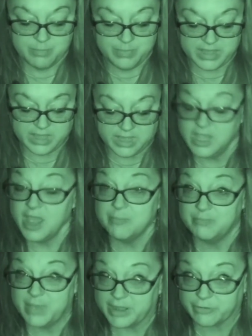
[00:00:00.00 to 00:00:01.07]
B,
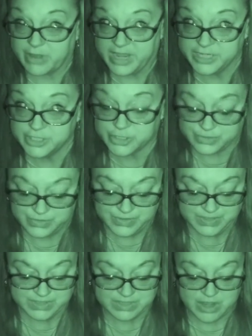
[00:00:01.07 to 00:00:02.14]
Better
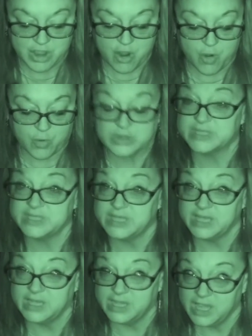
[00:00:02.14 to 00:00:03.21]
Angels, or
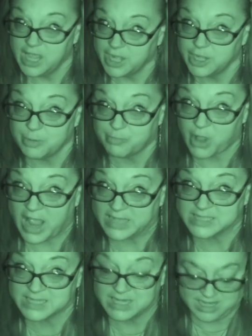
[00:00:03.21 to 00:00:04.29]
C,
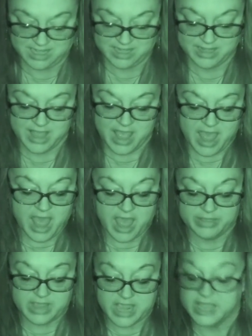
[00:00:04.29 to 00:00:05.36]
Nebraska?
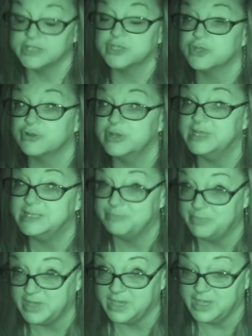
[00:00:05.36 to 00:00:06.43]
And the answer is
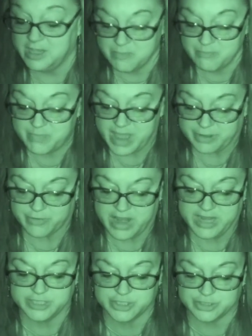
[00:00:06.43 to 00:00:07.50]
B, Better
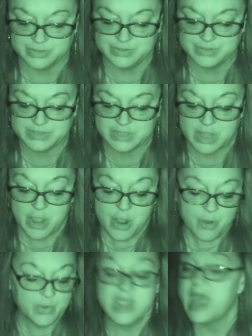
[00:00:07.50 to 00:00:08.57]
Angels.
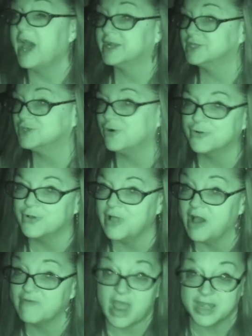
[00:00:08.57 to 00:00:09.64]
We had a total
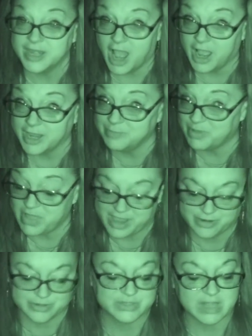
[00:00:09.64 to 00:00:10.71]
of nine
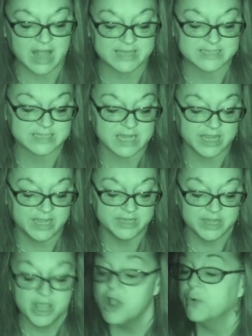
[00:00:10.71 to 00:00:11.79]
players last night
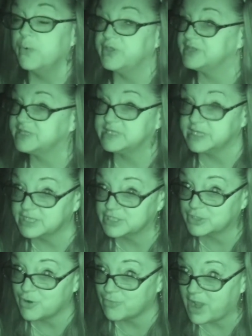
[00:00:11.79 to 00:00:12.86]
with six
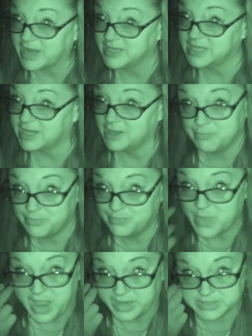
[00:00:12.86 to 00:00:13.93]
correct
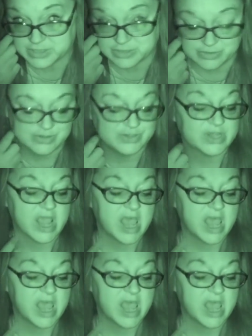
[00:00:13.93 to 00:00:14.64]
answers.